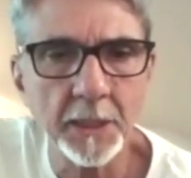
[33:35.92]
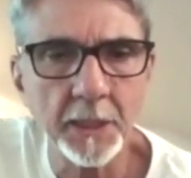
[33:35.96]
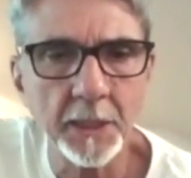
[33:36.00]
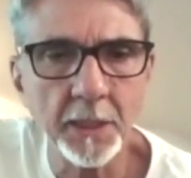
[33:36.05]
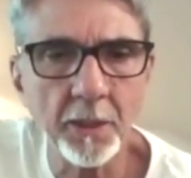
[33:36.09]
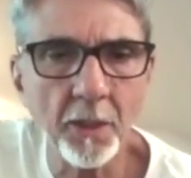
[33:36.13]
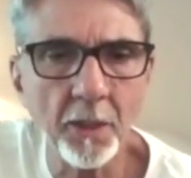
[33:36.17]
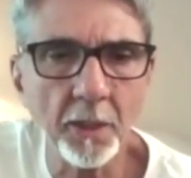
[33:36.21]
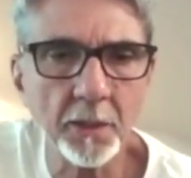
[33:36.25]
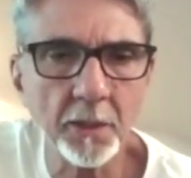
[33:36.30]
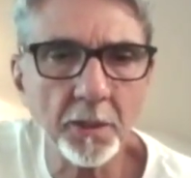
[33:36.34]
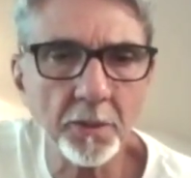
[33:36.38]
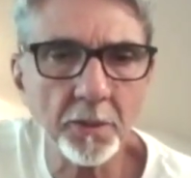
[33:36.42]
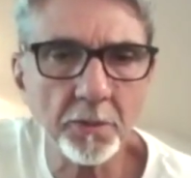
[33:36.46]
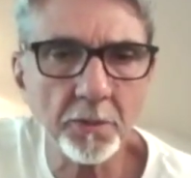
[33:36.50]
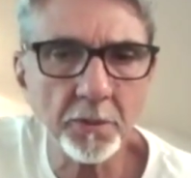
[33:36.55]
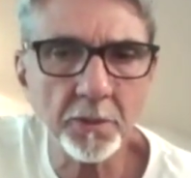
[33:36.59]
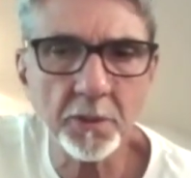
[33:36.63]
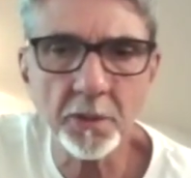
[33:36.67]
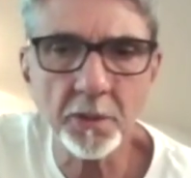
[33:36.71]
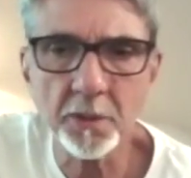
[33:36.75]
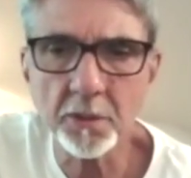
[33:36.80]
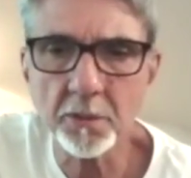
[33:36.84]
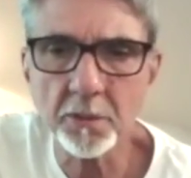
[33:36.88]
In order
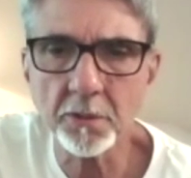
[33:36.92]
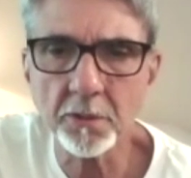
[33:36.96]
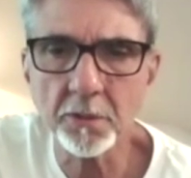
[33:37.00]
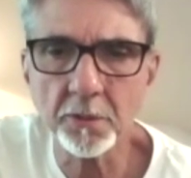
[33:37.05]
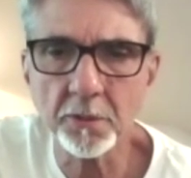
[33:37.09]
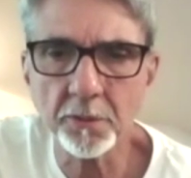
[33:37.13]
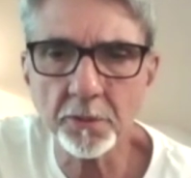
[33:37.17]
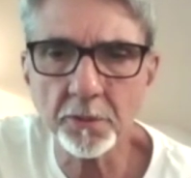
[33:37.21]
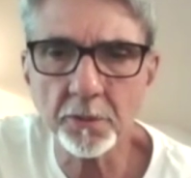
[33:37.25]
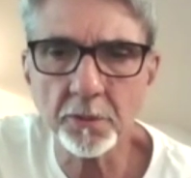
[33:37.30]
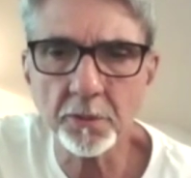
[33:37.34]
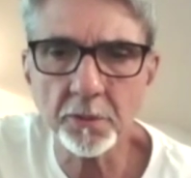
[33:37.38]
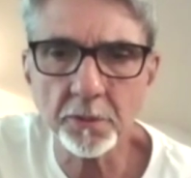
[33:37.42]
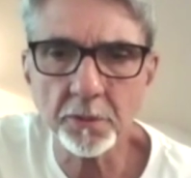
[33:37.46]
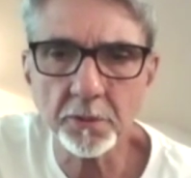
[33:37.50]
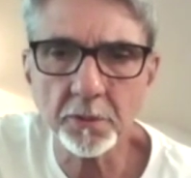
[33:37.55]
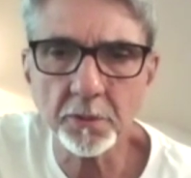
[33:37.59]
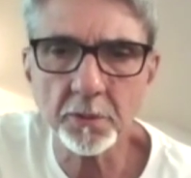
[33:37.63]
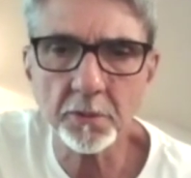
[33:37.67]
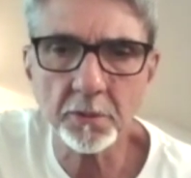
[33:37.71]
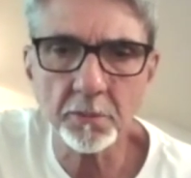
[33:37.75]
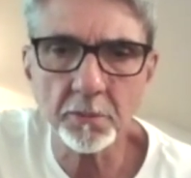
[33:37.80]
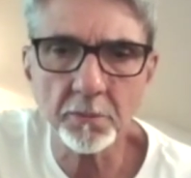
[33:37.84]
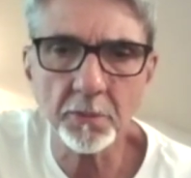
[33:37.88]
to
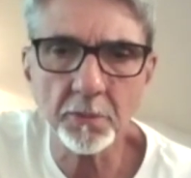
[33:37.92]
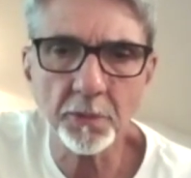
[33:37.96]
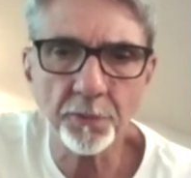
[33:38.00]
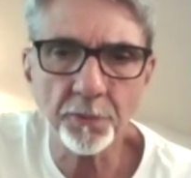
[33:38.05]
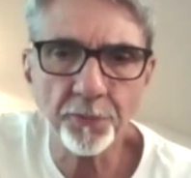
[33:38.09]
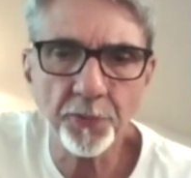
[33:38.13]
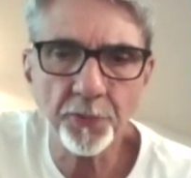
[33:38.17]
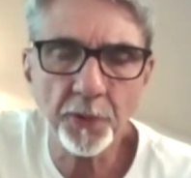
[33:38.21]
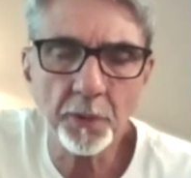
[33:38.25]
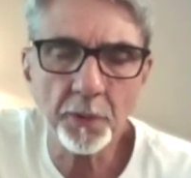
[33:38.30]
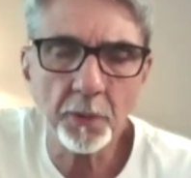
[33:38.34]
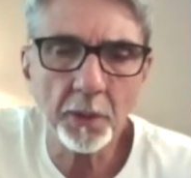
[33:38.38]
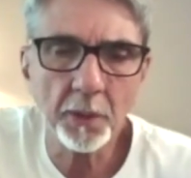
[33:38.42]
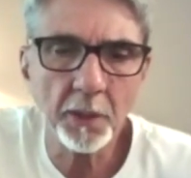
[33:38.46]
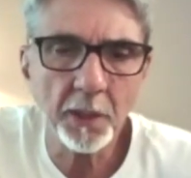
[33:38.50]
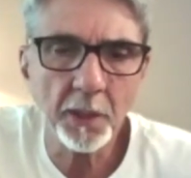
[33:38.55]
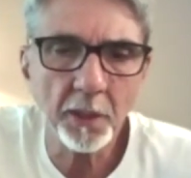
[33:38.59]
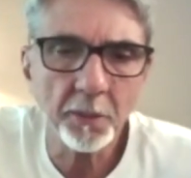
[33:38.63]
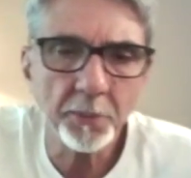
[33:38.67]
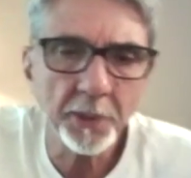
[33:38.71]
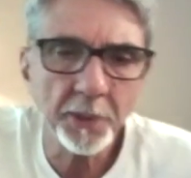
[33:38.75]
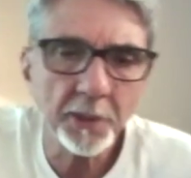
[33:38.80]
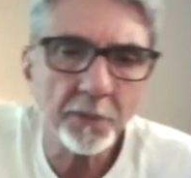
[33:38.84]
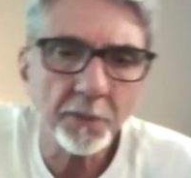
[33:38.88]
feel a
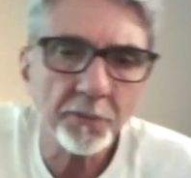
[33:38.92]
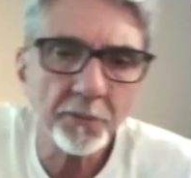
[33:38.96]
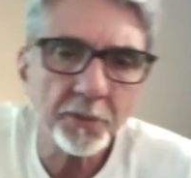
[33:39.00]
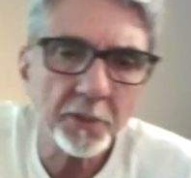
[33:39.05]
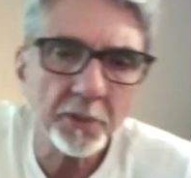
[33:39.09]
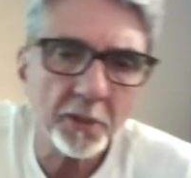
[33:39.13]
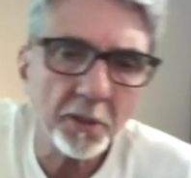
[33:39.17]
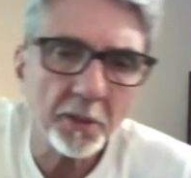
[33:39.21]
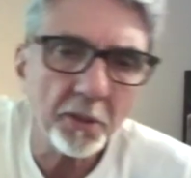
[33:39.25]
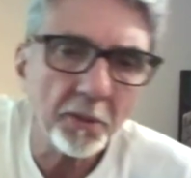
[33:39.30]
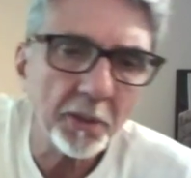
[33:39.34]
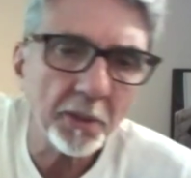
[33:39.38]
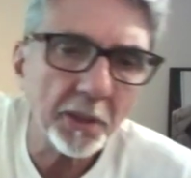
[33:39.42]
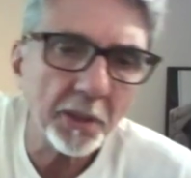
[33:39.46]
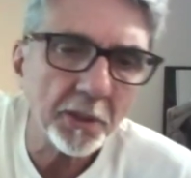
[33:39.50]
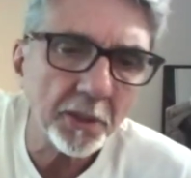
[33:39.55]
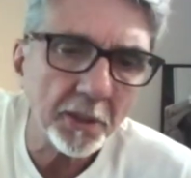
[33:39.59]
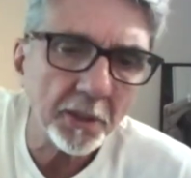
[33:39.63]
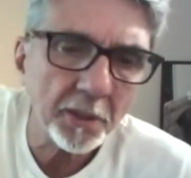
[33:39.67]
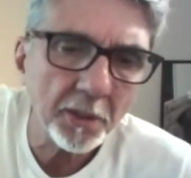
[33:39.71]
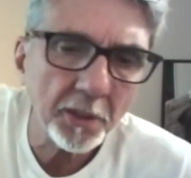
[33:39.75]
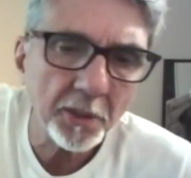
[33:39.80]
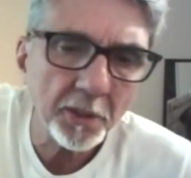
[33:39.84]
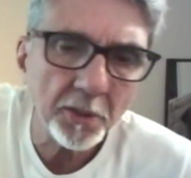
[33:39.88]
little bit of
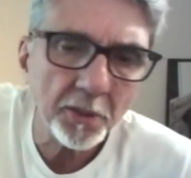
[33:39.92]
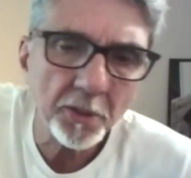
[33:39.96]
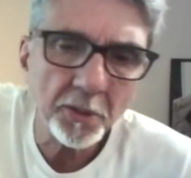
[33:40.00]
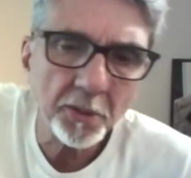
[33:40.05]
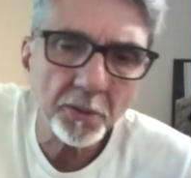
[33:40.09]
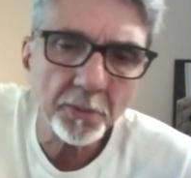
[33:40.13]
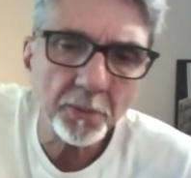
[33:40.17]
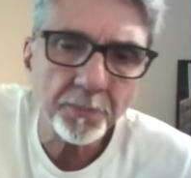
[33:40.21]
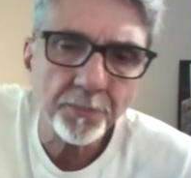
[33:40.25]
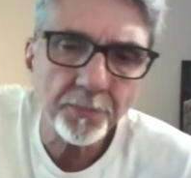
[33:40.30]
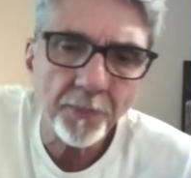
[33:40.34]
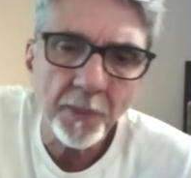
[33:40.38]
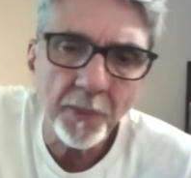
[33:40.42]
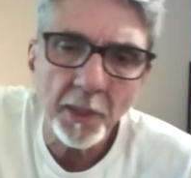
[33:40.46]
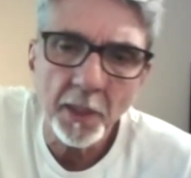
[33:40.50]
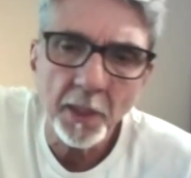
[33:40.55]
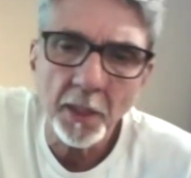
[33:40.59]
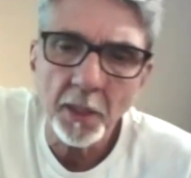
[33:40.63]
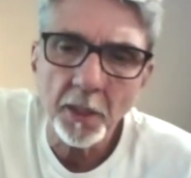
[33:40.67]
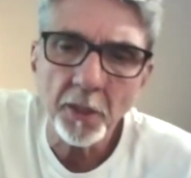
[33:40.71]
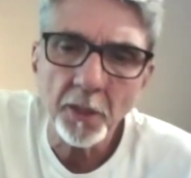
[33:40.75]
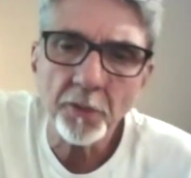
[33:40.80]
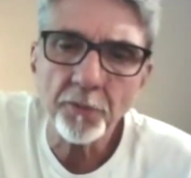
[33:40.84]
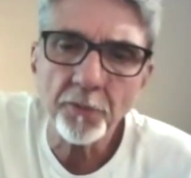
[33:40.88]
security, I need to
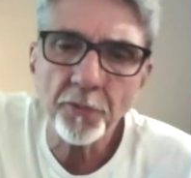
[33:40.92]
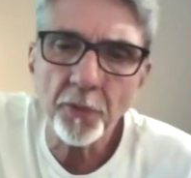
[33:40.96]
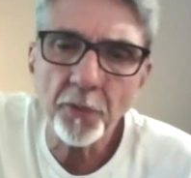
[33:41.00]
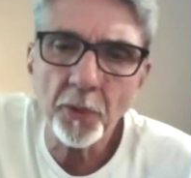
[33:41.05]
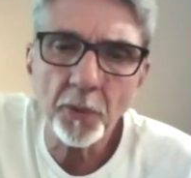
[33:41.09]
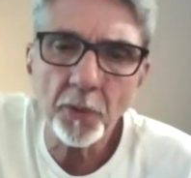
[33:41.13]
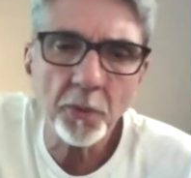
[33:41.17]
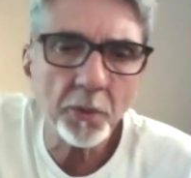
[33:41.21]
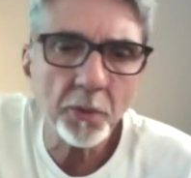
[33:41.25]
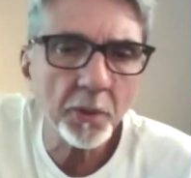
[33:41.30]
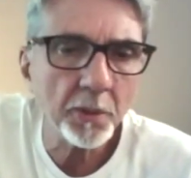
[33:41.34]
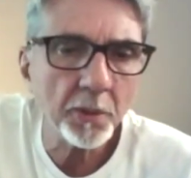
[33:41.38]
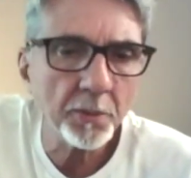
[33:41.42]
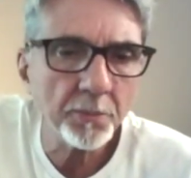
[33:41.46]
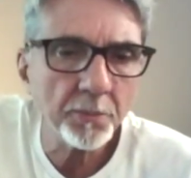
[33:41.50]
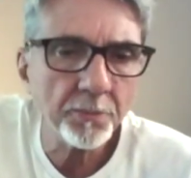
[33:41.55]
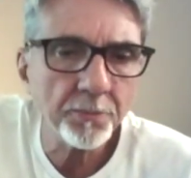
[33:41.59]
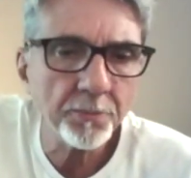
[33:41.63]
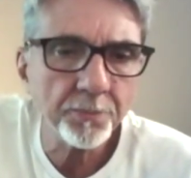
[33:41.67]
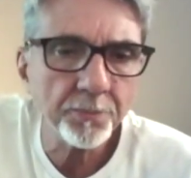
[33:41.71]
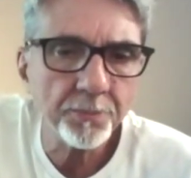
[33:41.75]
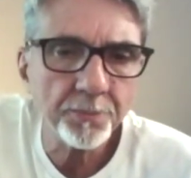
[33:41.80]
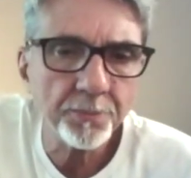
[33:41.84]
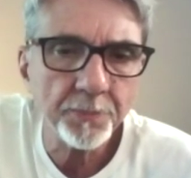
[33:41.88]
invoke
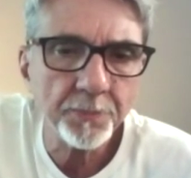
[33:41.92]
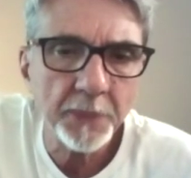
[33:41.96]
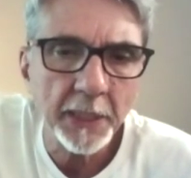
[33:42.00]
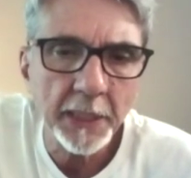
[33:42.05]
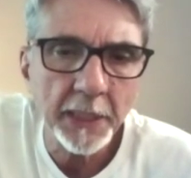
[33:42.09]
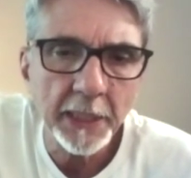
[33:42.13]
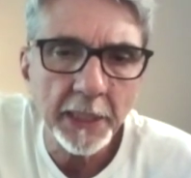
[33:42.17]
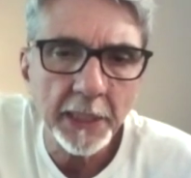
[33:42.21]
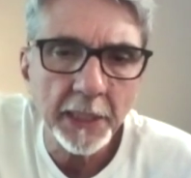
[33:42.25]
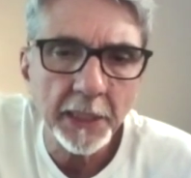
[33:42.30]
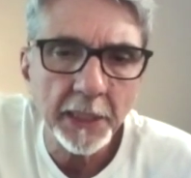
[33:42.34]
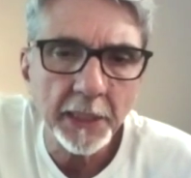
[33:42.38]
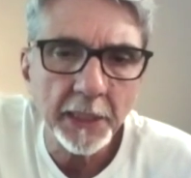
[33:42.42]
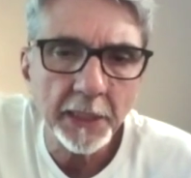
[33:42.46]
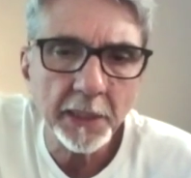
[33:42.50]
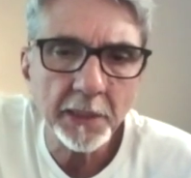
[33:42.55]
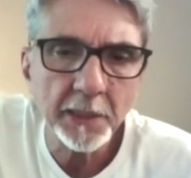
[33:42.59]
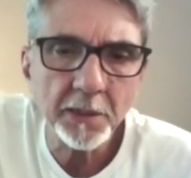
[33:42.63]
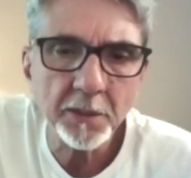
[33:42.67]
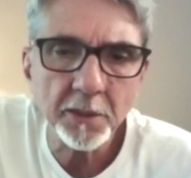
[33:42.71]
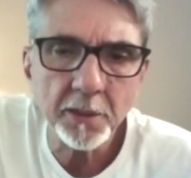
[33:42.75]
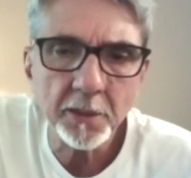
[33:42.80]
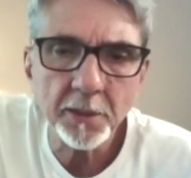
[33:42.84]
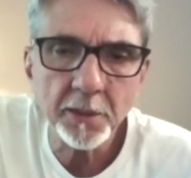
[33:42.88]

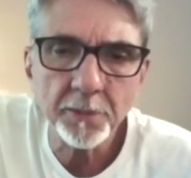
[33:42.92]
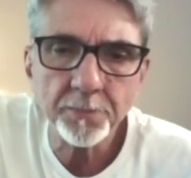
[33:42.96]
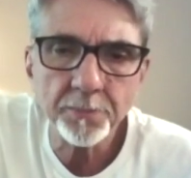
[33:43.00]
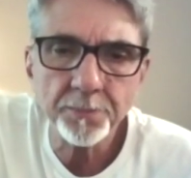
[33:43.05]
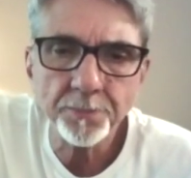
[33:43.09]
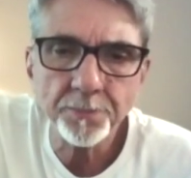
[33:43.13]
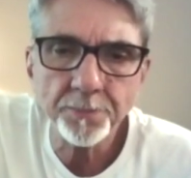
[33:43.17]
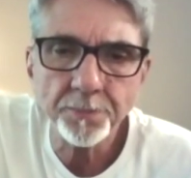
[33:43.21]
Krishna.